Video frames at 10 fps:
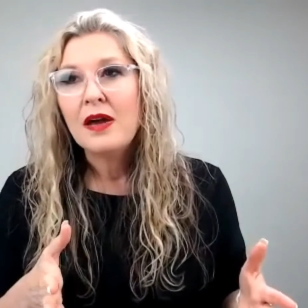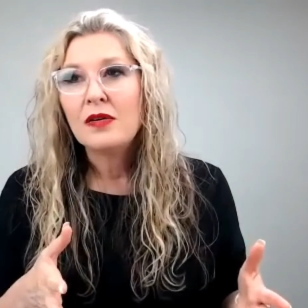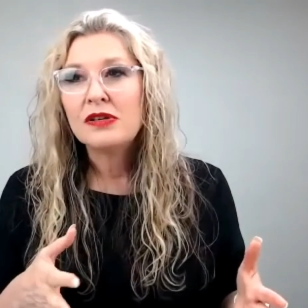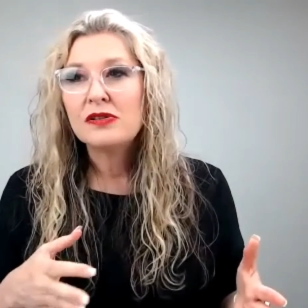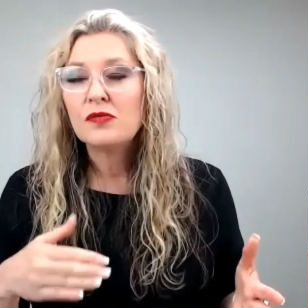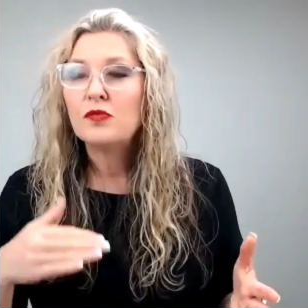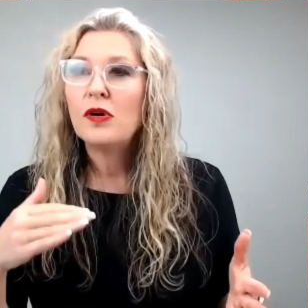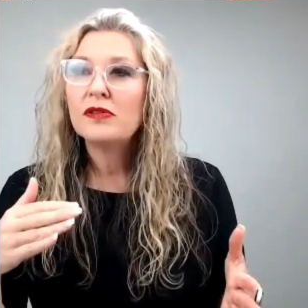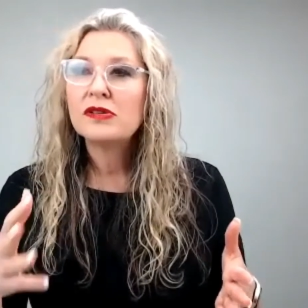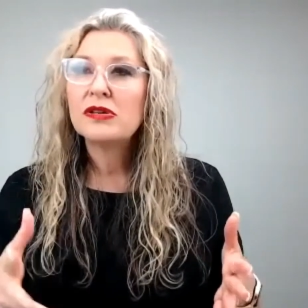
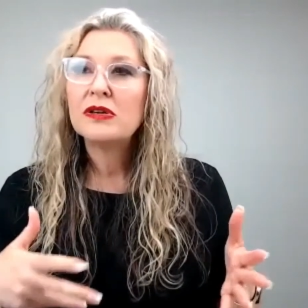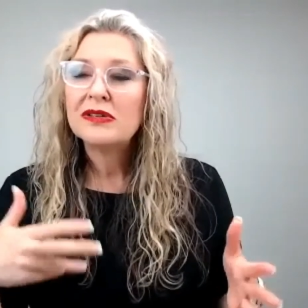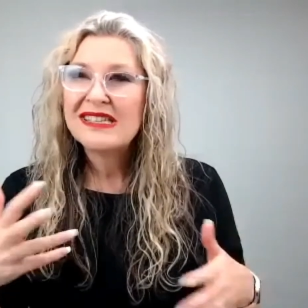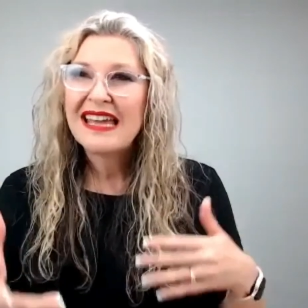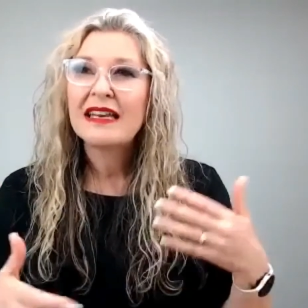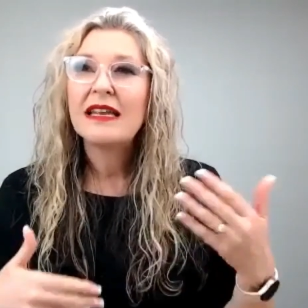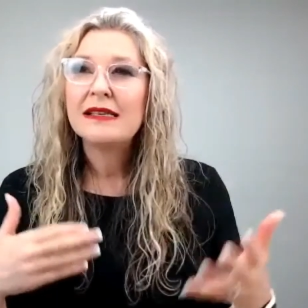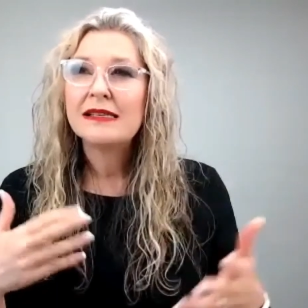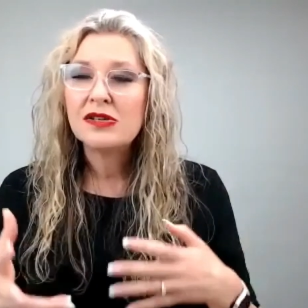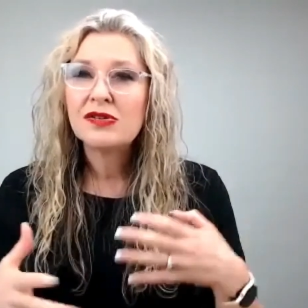What
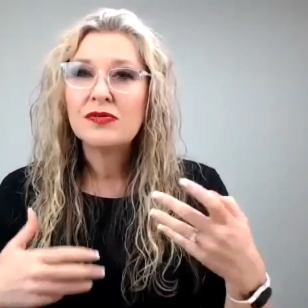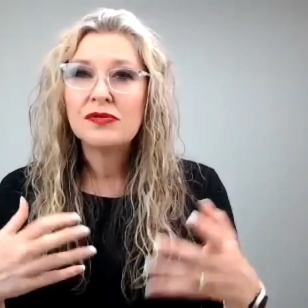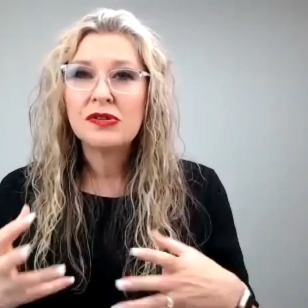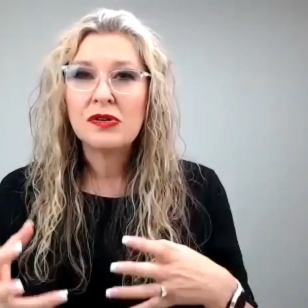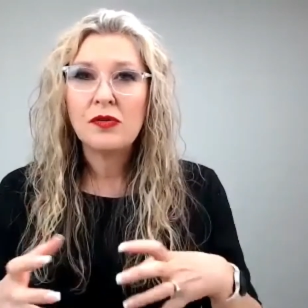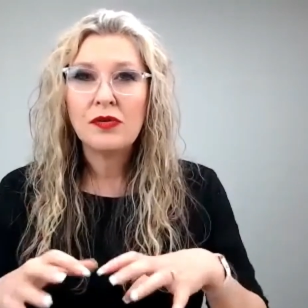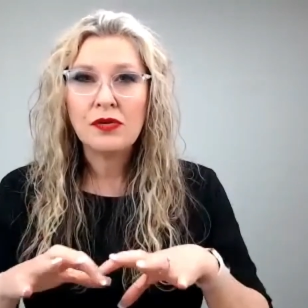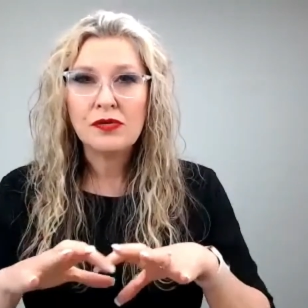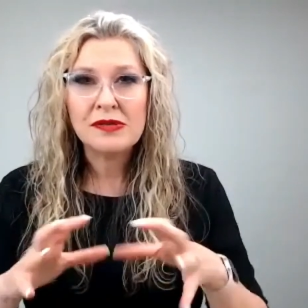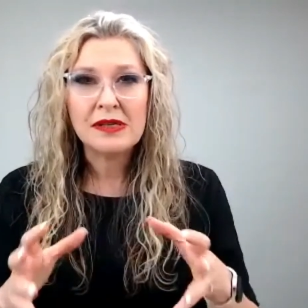techniques and tools do you
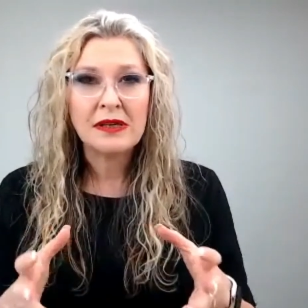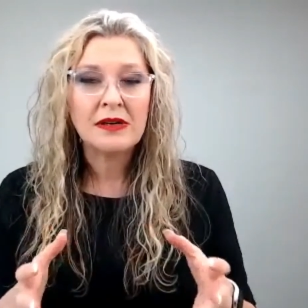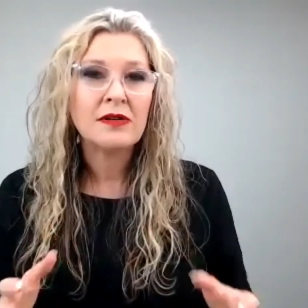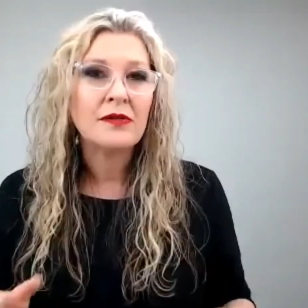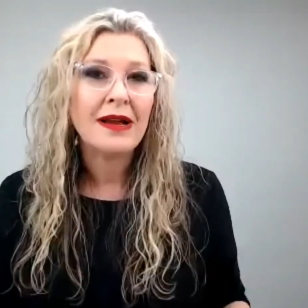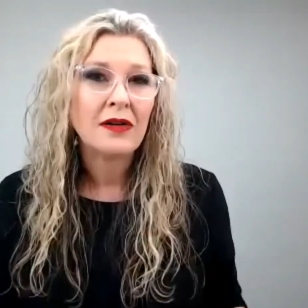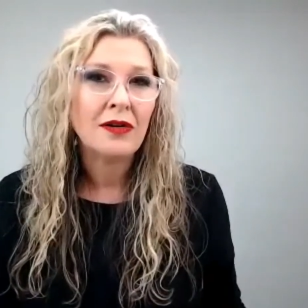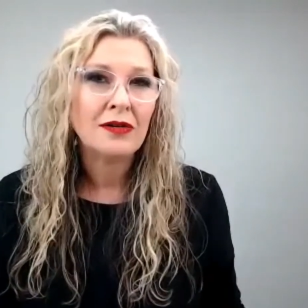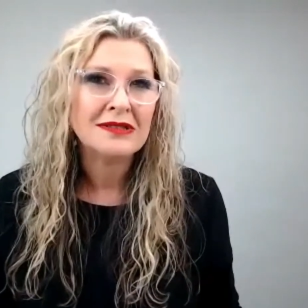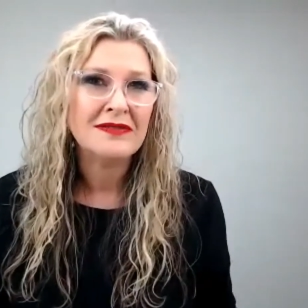use in and around
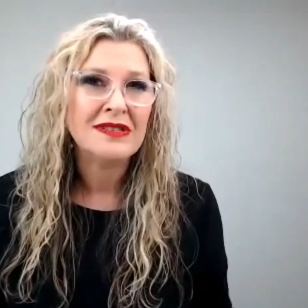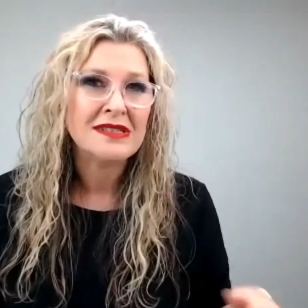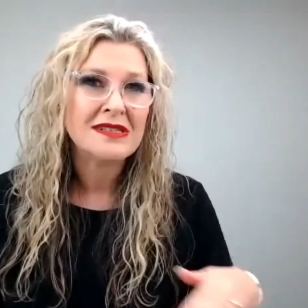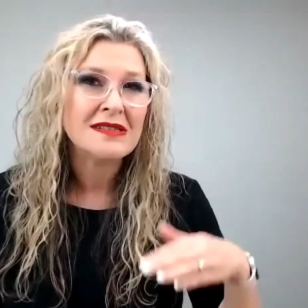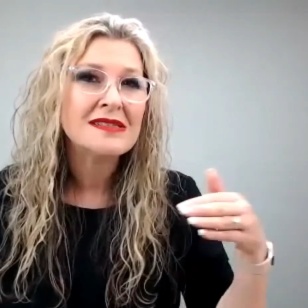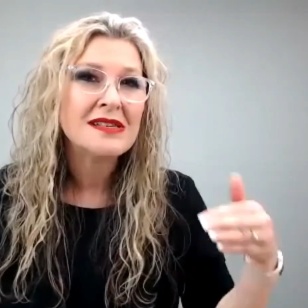cognitive dissonance